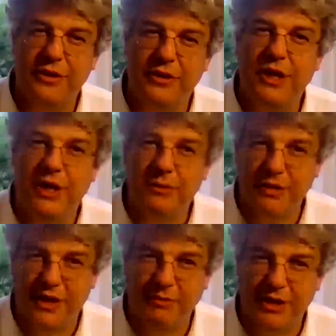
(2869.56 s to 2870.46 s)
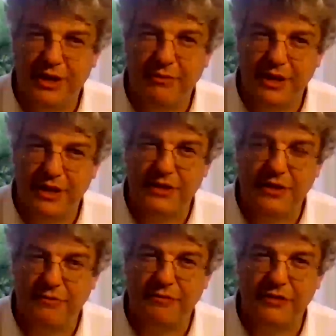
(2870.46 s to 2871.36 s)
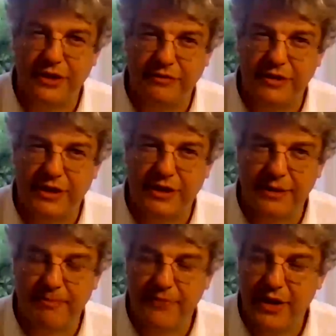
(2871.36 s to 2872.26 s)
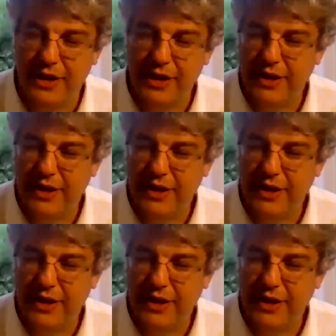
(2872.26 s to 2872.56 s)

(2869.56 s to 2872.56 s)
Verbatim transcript: So typically they become less harmful over time.